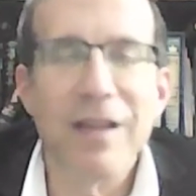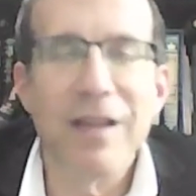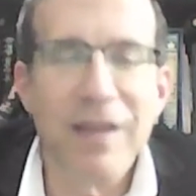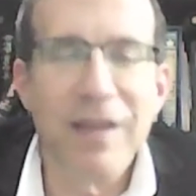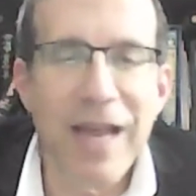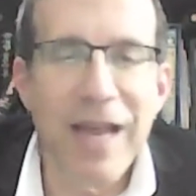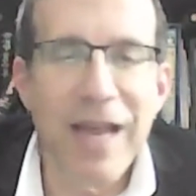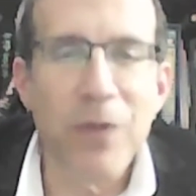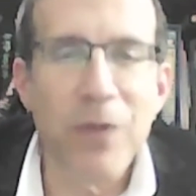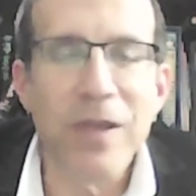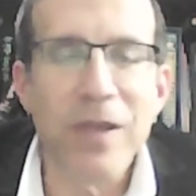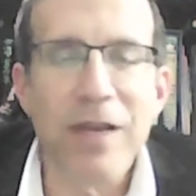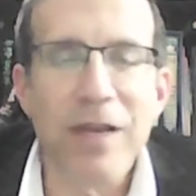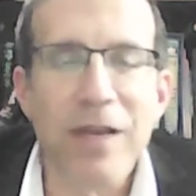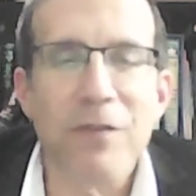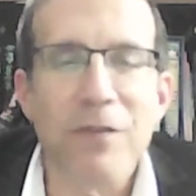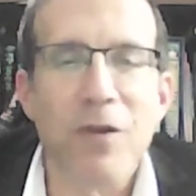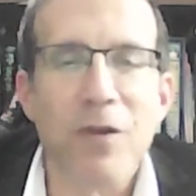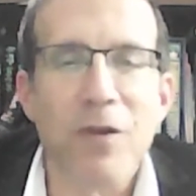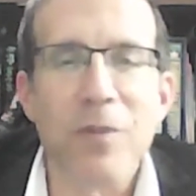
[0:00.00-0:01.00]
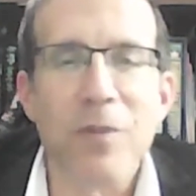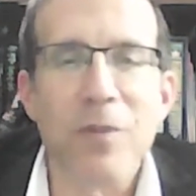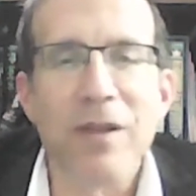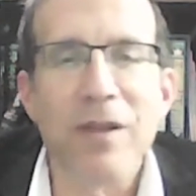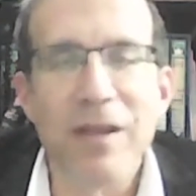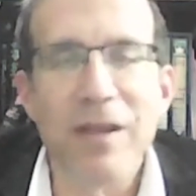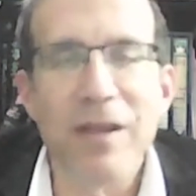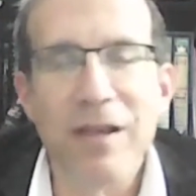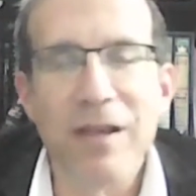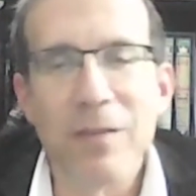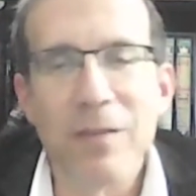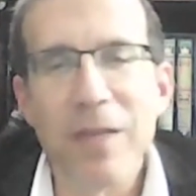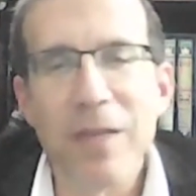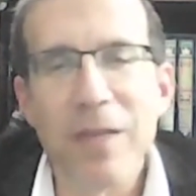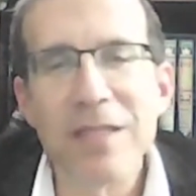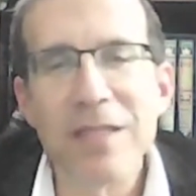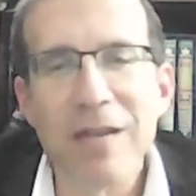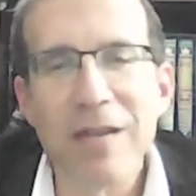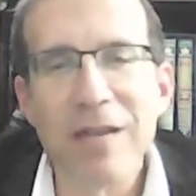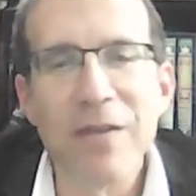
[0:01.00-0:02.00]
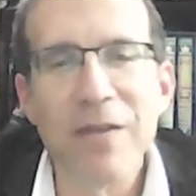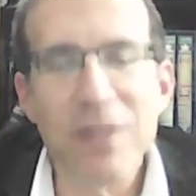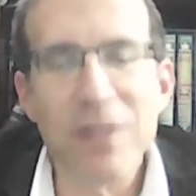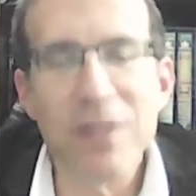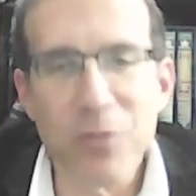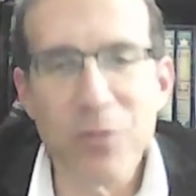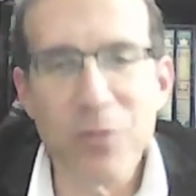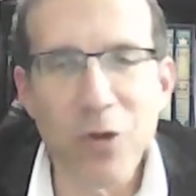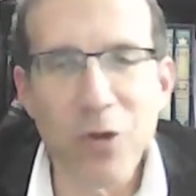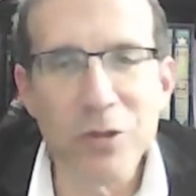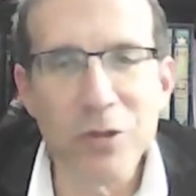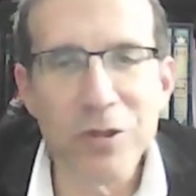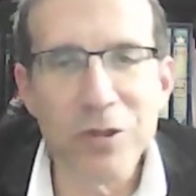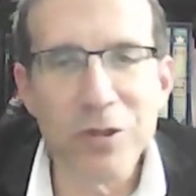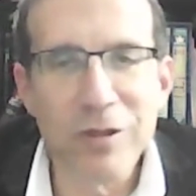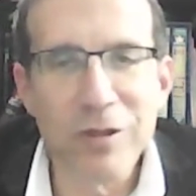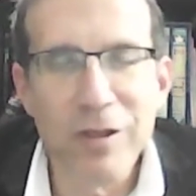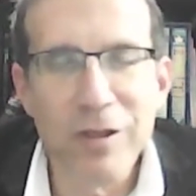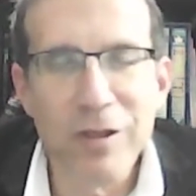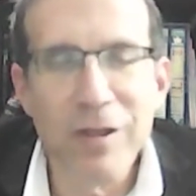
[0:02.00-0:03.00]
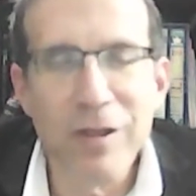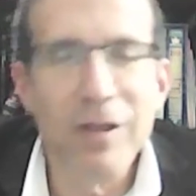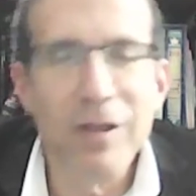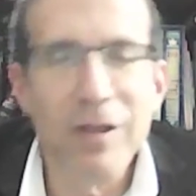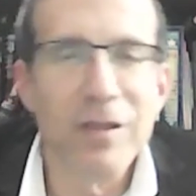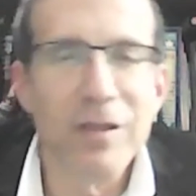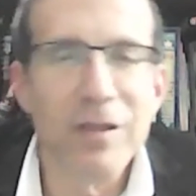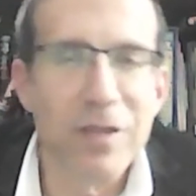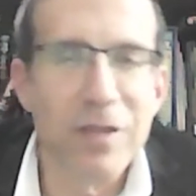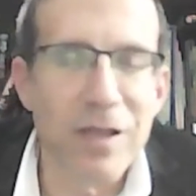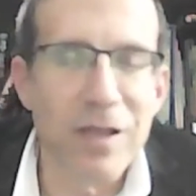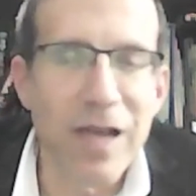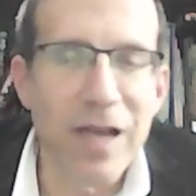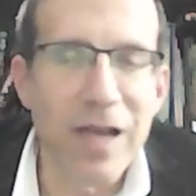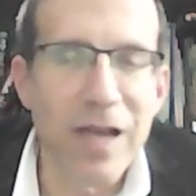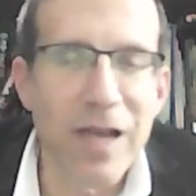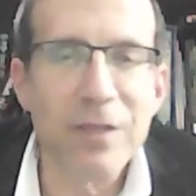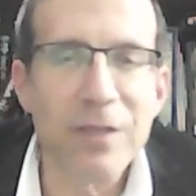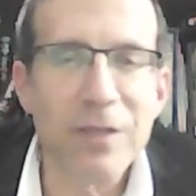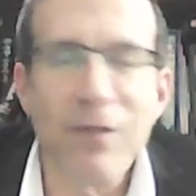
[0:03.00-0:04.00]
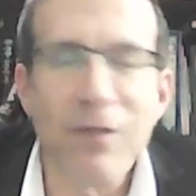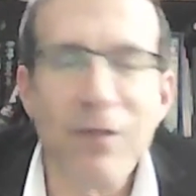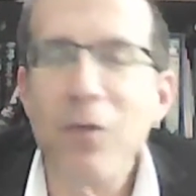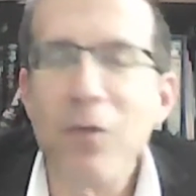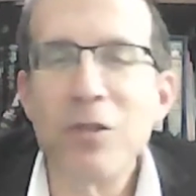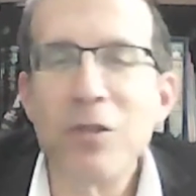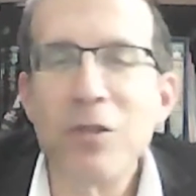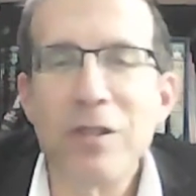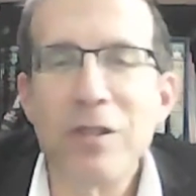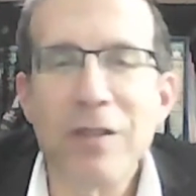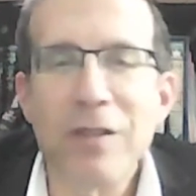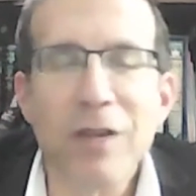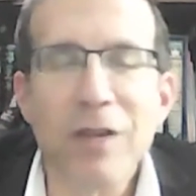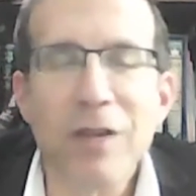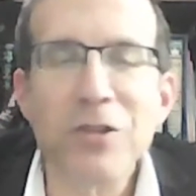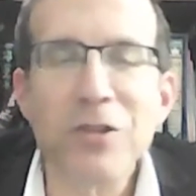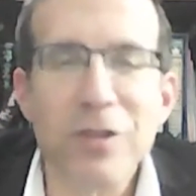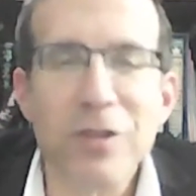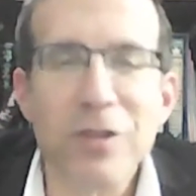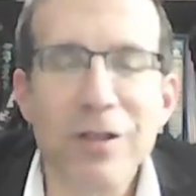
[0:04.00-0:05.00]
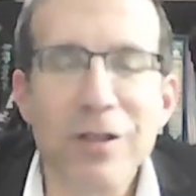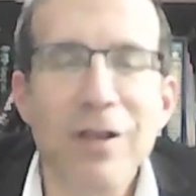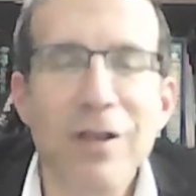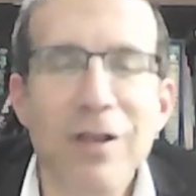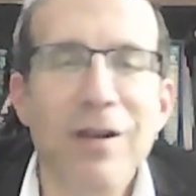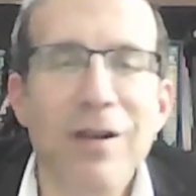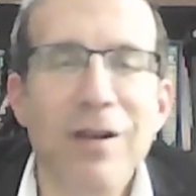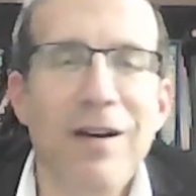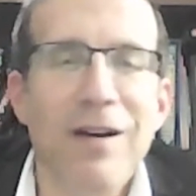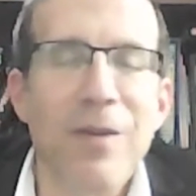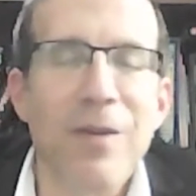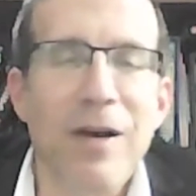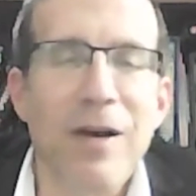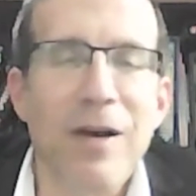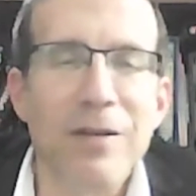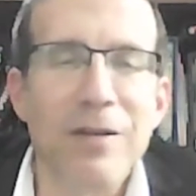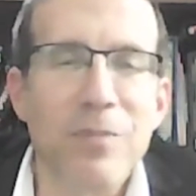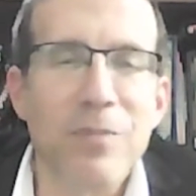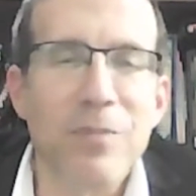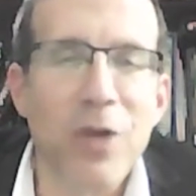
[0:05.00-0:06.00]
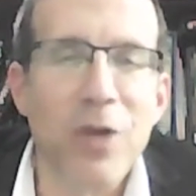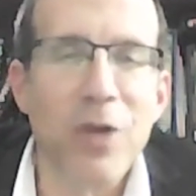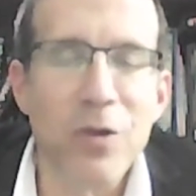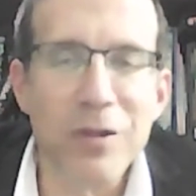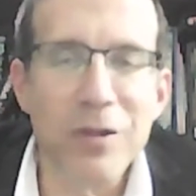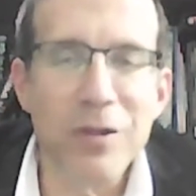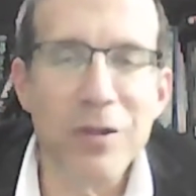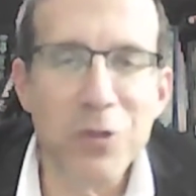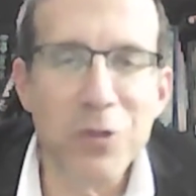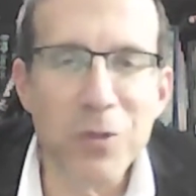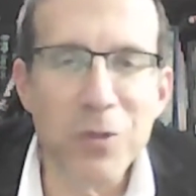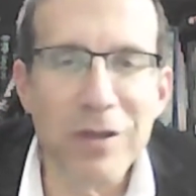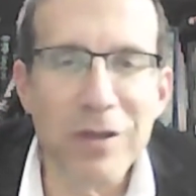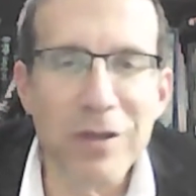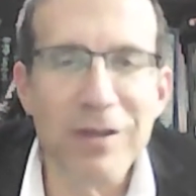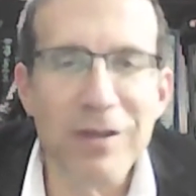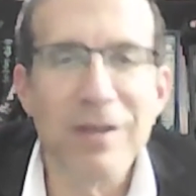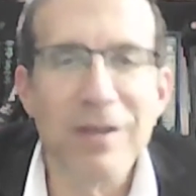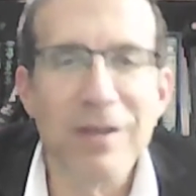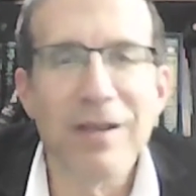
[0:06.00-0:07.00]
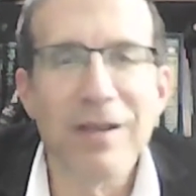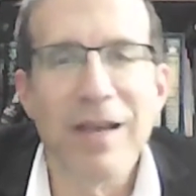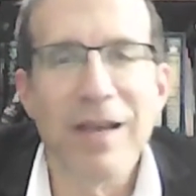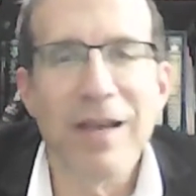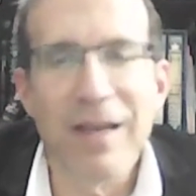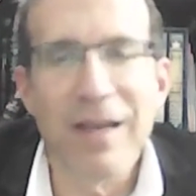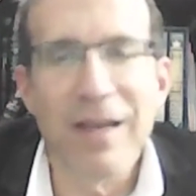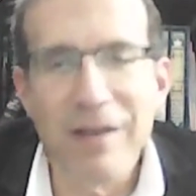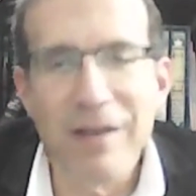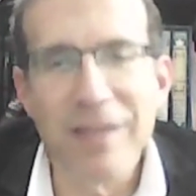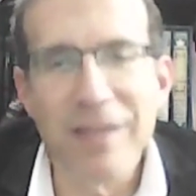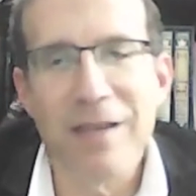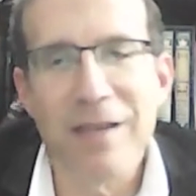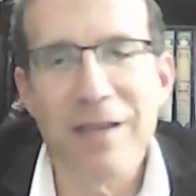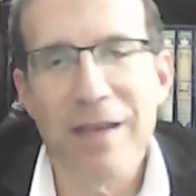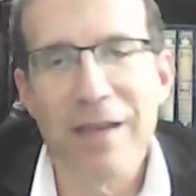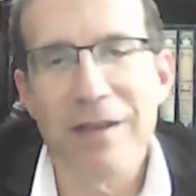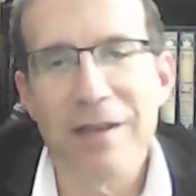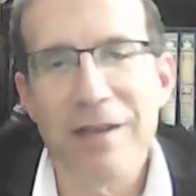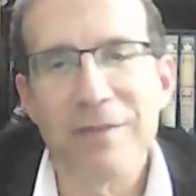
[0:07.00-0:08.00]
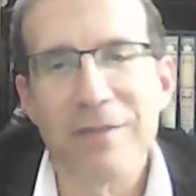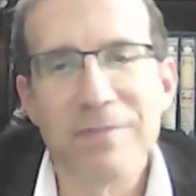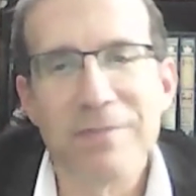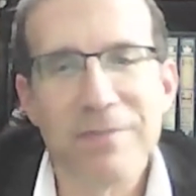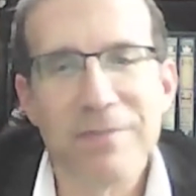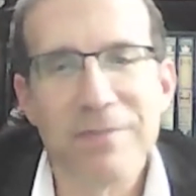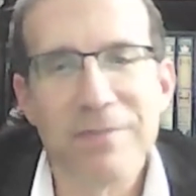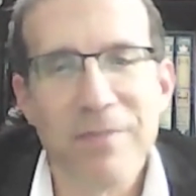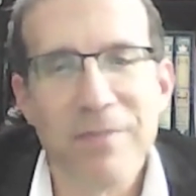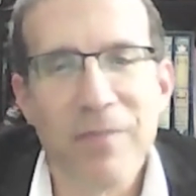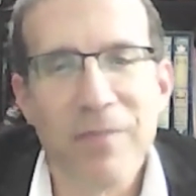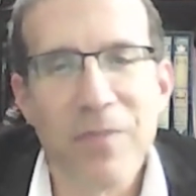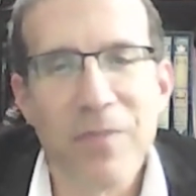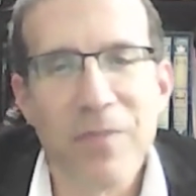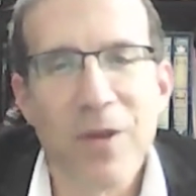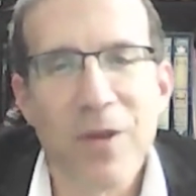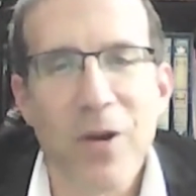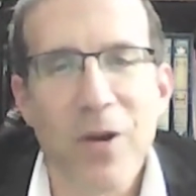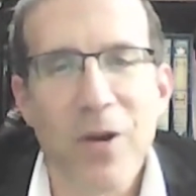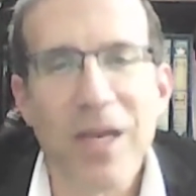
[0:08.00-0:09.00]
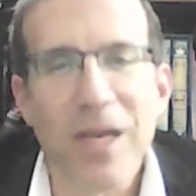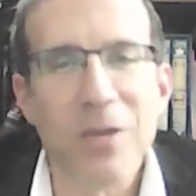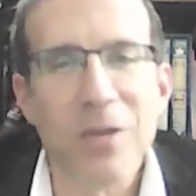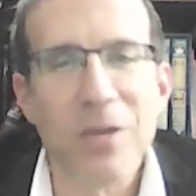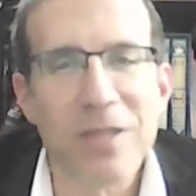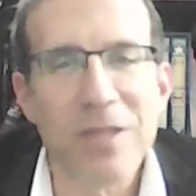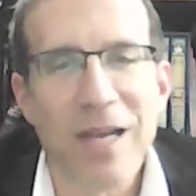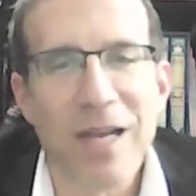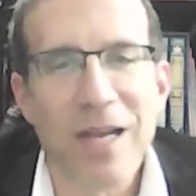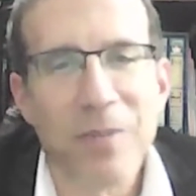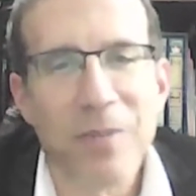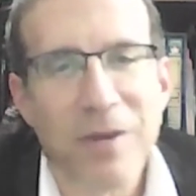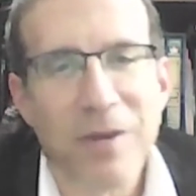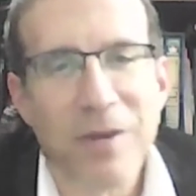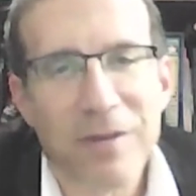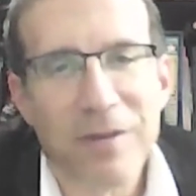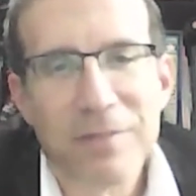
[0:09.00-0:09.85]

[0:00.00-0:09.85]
That we get from the Beis Halevi's approach to the comment of Rav Moshe Darshan about Parah Duma and Chet Egel. Okay, we'll stop here.